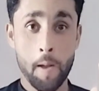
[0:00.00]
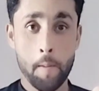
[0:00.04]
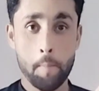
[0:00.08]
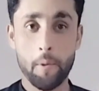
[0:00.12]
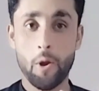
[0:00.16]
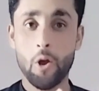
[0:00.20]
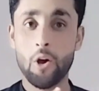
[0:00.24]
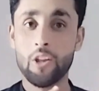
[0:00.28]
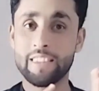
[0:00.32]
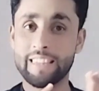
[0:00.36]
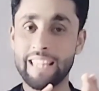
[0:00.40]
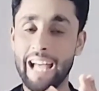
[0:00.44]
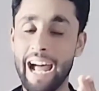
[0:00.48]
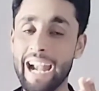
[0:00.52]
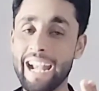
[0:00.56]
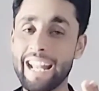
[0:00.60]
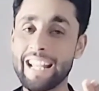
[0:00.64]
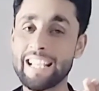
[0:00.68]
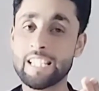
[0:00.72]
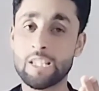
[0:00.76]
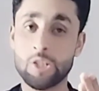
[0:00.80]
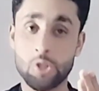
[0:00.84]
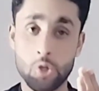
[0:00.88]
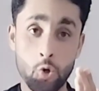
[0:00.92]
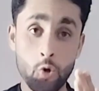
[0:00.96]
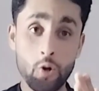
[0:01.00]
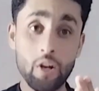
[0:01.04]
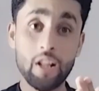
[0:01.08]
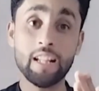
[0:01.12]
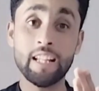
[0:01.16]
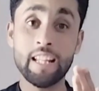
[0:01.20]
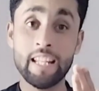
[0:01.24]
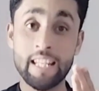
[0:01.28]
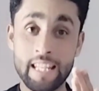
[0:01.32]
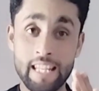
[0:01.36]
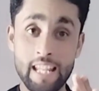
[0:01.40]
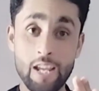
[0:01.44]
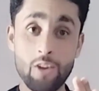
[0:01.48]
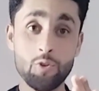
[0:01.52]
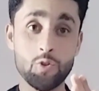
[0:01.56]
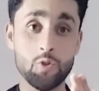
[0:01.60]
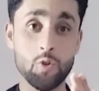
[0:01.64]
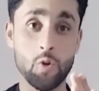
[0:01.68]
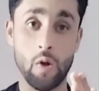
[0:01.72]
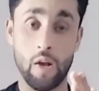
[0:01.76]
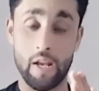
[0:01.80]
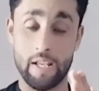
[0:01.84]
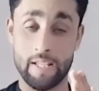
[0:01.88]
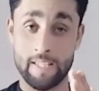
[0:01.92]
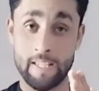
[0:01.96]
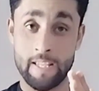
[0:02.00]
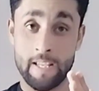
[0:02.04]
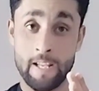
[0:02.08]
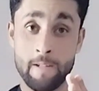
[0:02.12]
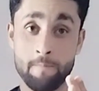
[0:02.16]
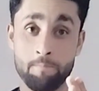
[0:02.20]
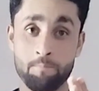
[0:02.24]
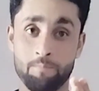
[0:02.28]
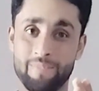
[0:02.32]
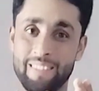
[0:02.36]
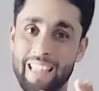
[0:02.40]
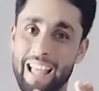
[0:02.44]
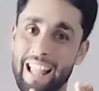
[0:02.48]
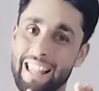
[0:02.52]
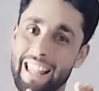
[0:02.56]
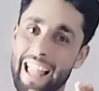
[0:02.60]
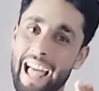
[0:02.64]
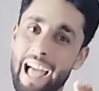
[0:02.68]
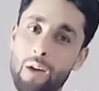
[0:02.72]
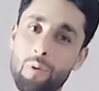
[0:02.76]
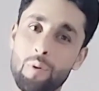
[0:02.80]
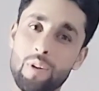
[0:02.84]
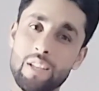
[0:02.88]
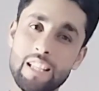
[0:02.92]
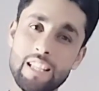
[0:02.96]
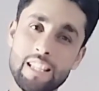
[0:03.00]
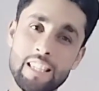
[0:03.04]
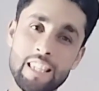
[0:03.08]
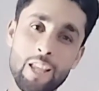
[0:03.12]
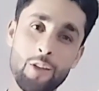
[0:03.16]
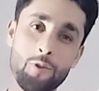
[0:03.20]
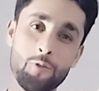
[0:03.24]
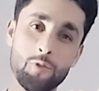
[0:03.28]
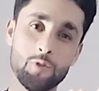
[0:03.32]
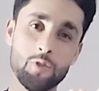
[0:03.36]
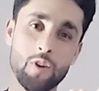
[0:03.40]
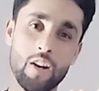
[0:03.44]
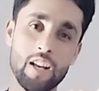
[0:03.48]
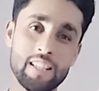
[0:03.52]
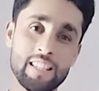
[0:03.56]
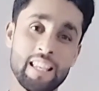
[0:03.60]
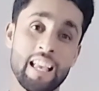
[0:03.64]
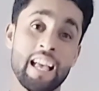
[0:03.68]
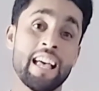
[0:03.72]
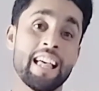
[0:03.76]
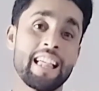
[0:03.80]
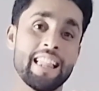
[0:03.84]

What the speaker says: because that is totally new to us. That language is new to us.